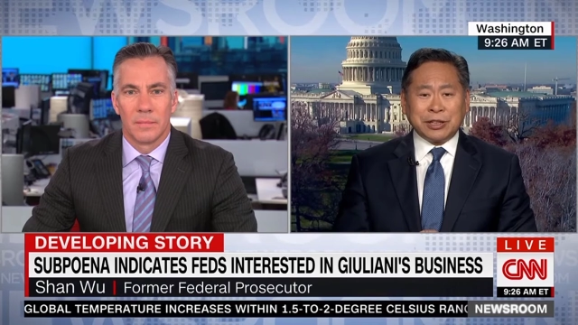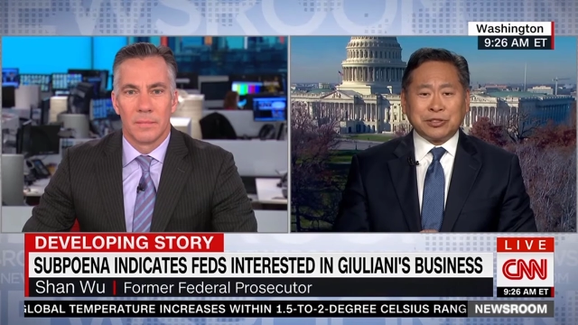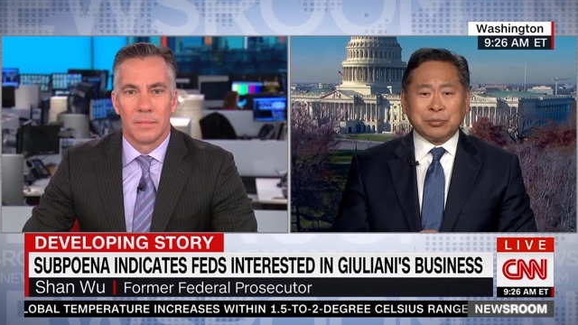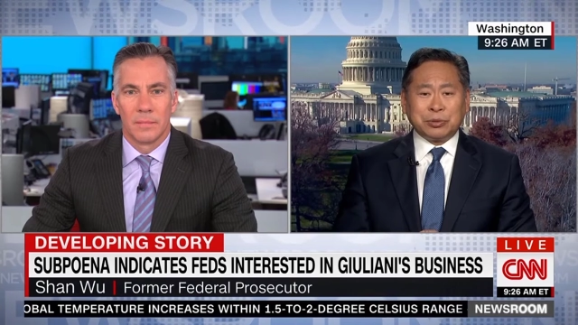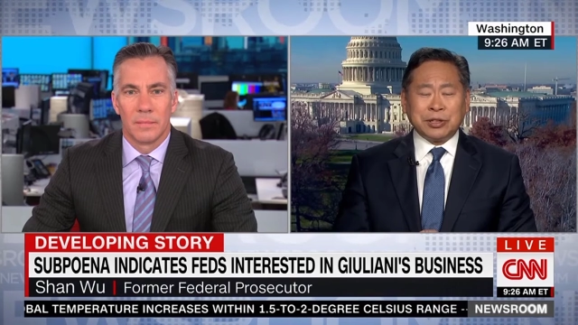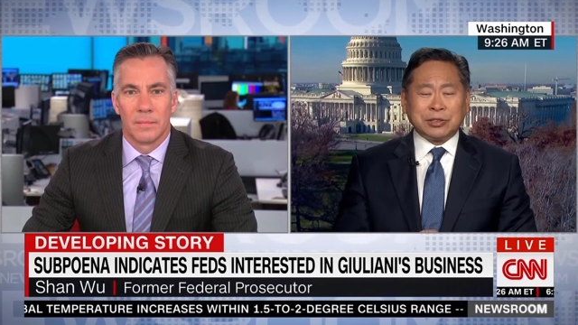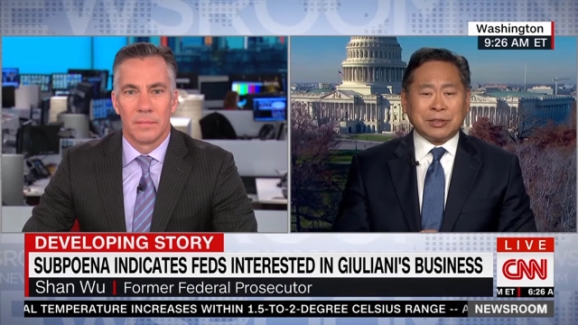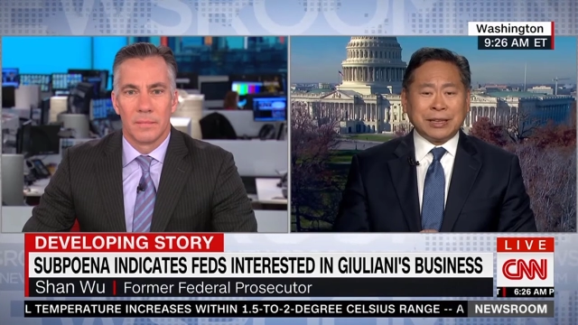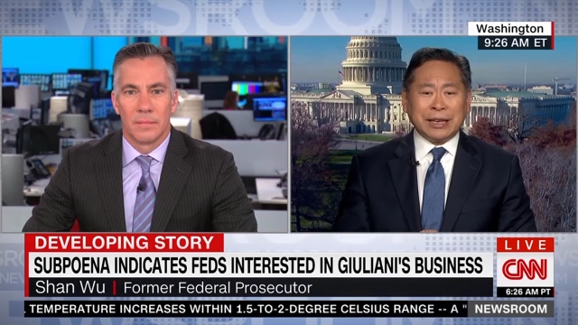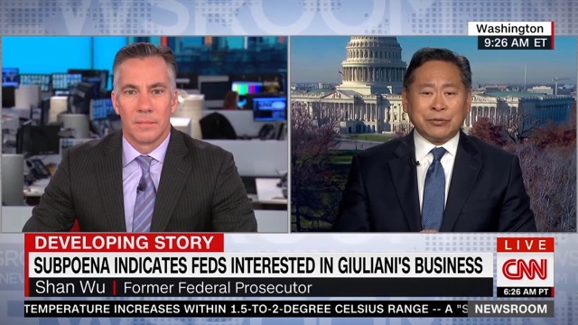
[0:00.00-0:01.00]
Speaker 1: to place a
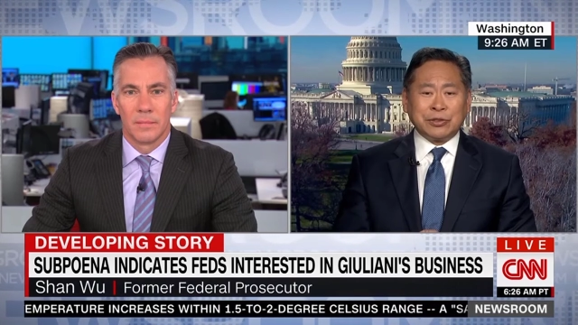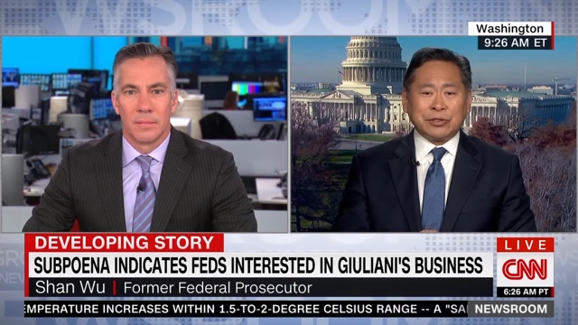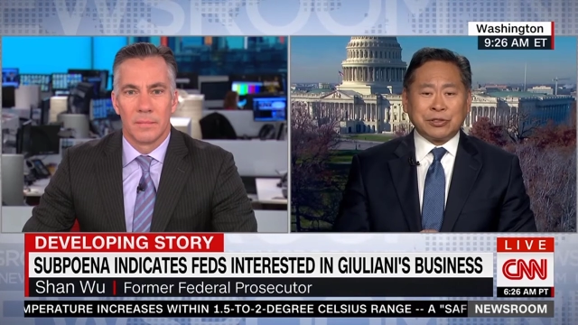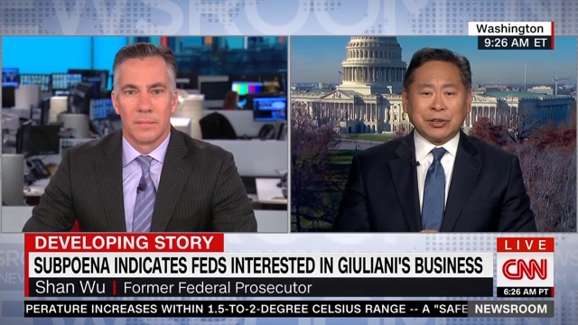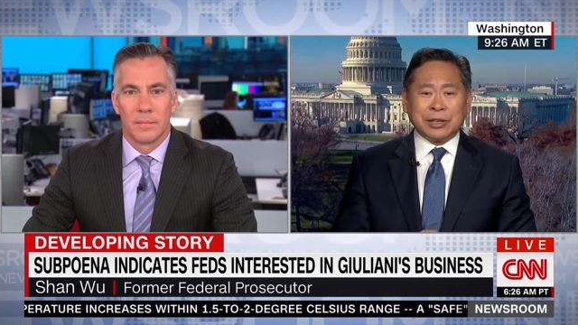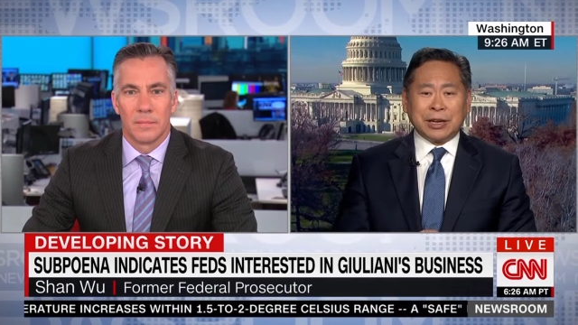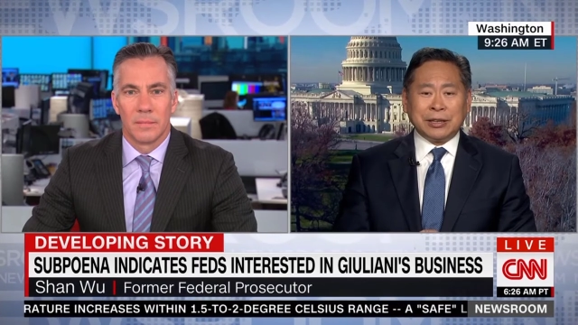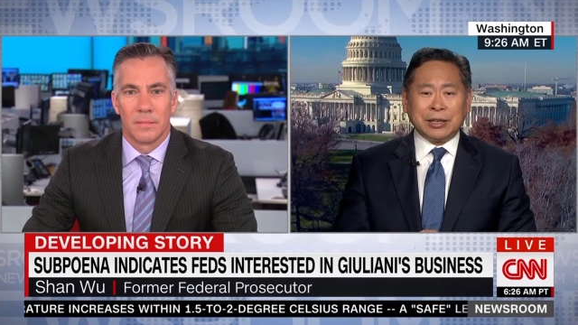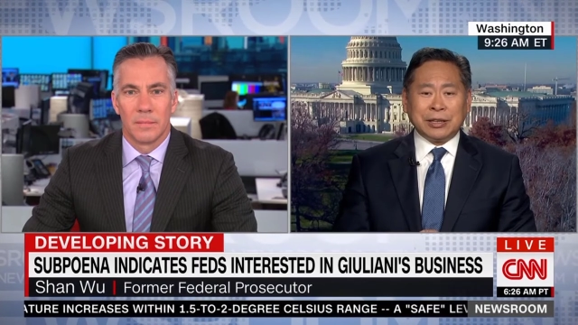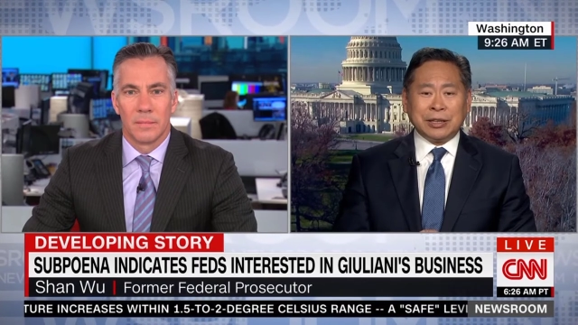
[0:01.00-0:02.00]
lot of emphasis on the
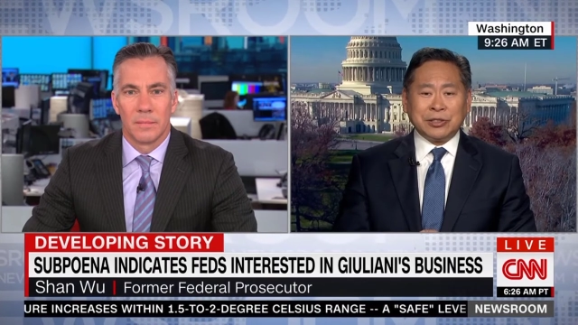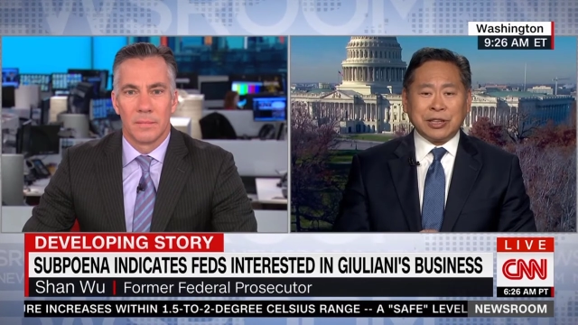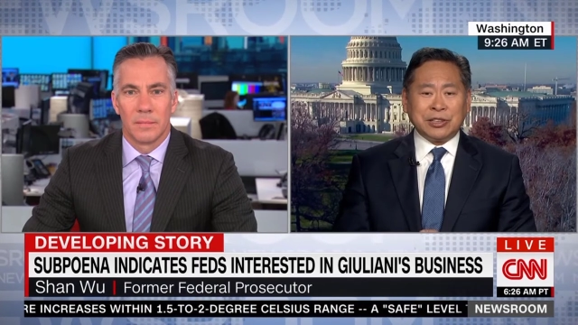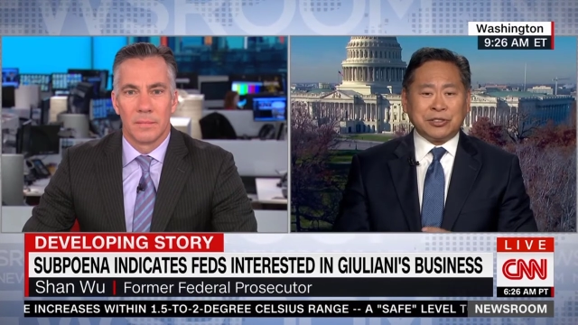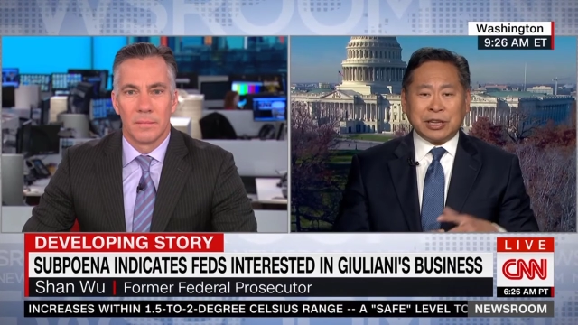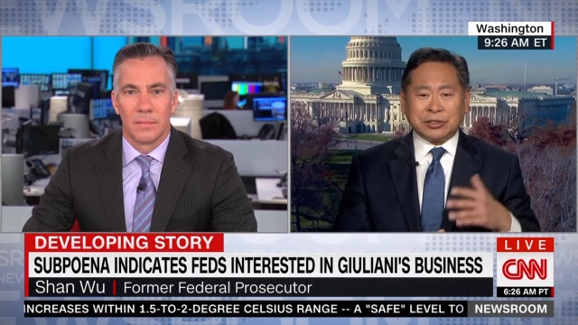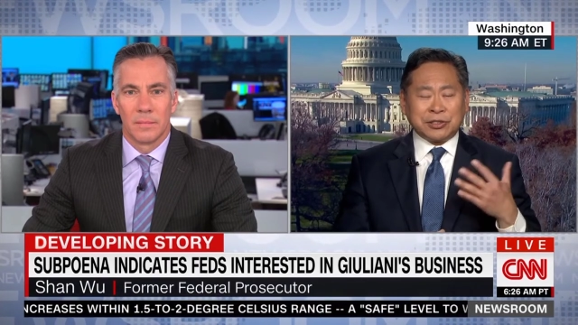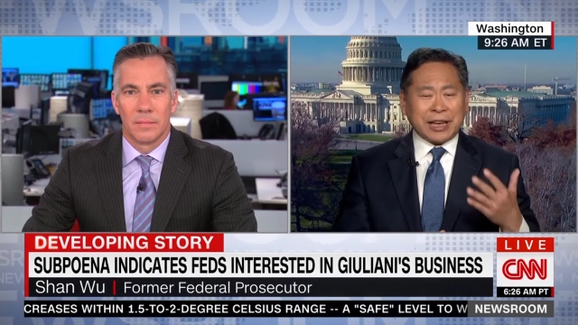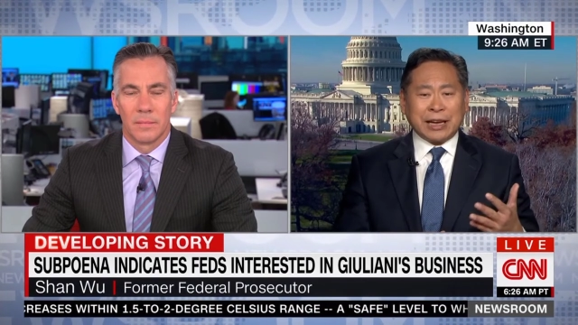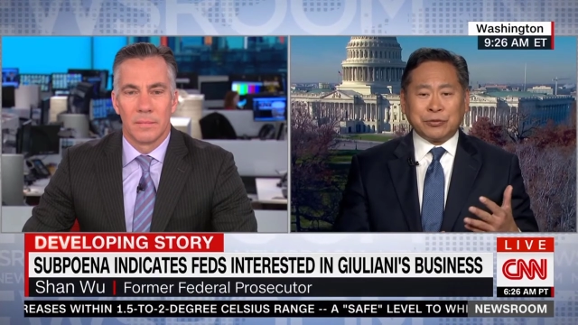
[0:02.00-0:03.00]
idea that he's a zealous
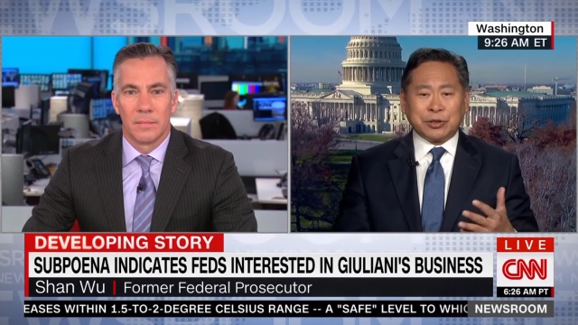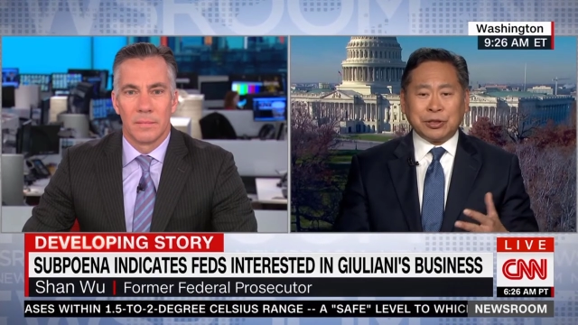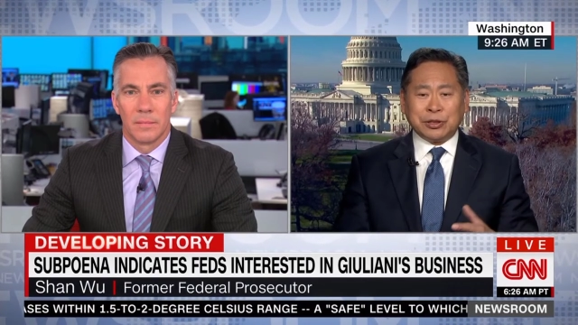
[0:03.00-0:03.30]
advocate.